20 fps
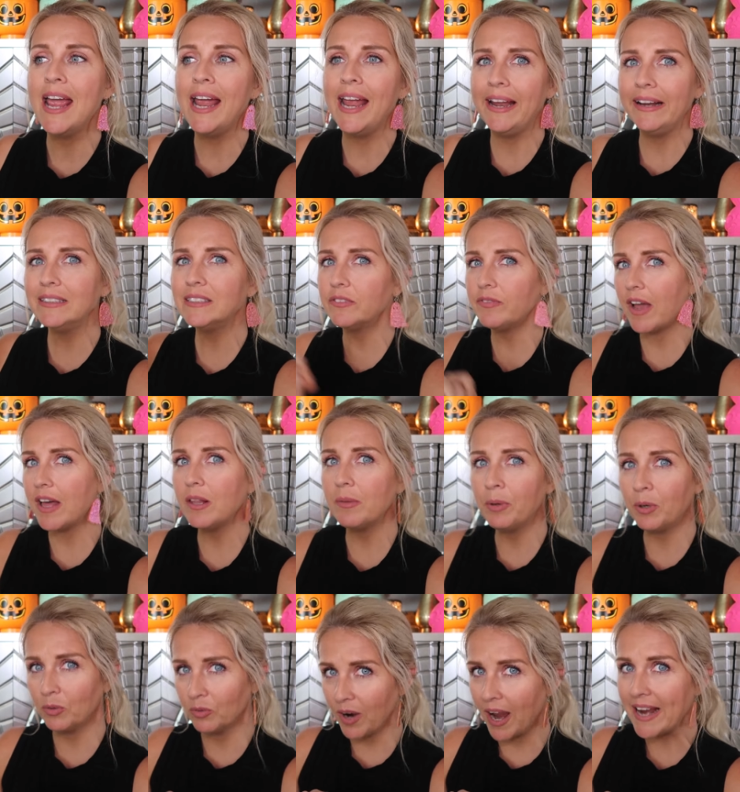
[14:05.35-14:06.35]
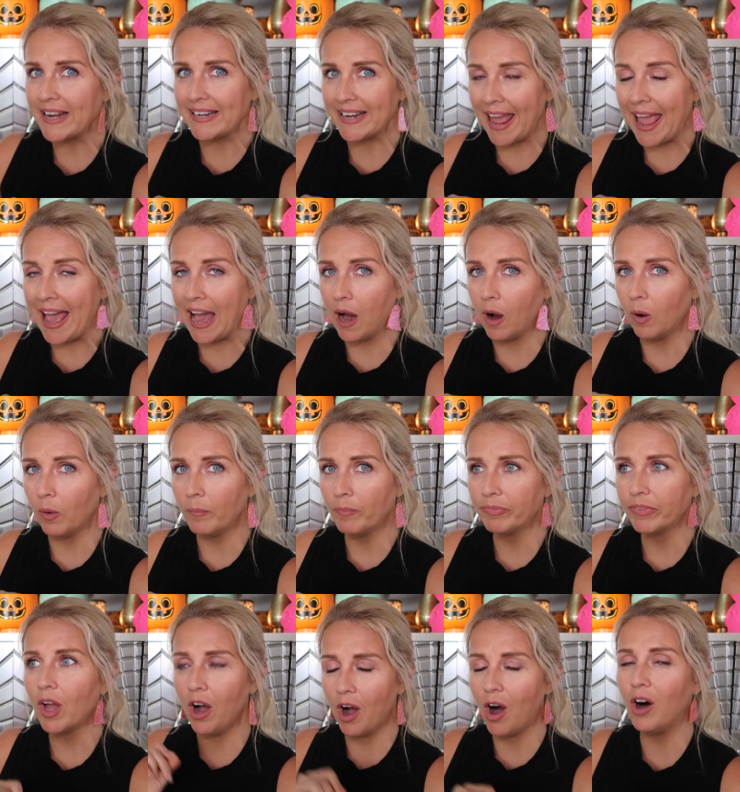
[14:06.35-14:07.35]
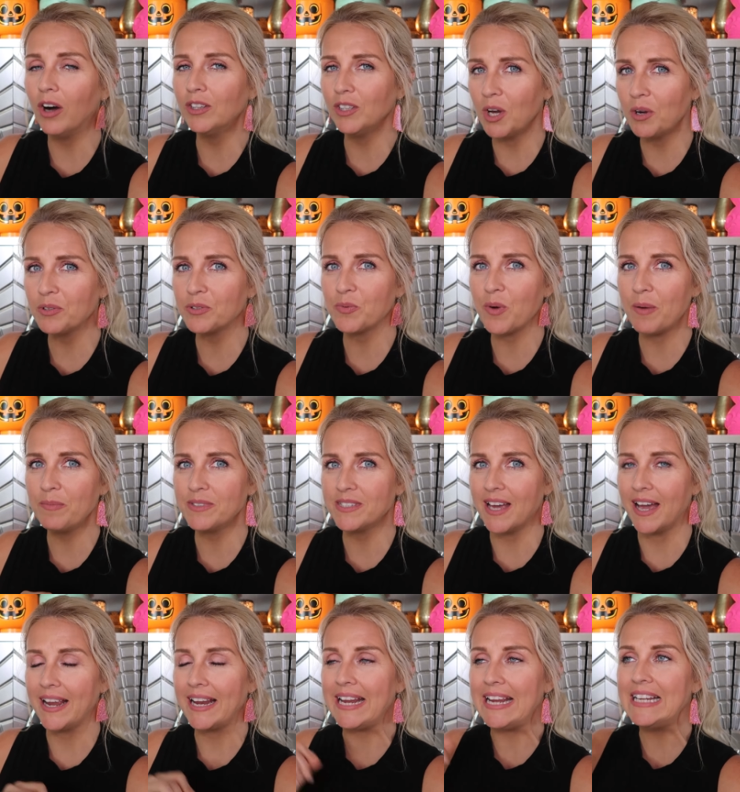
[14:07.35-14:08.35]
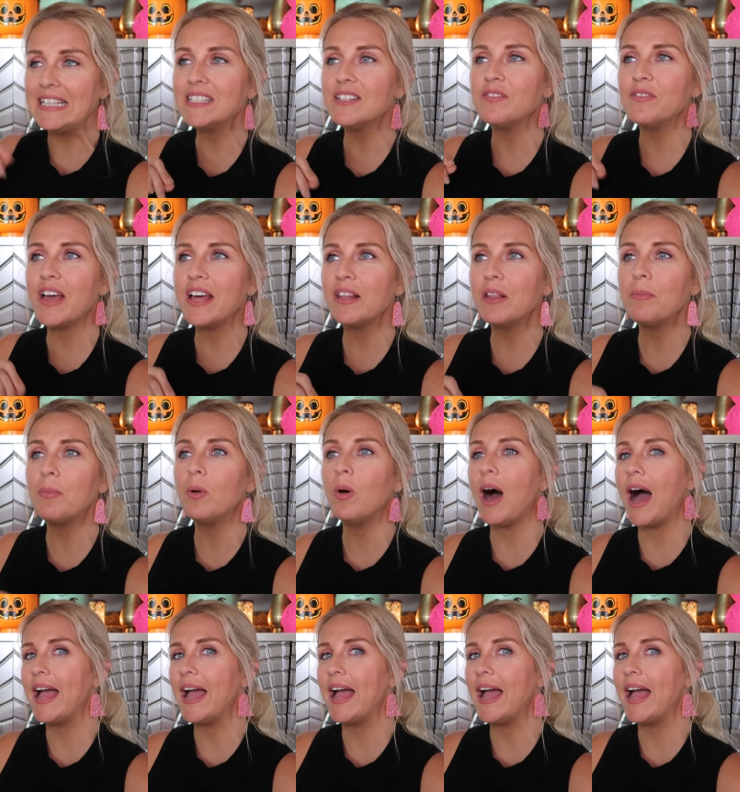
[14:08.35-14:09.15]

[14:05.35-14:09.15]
He's available right now on Lowe's website. He's available.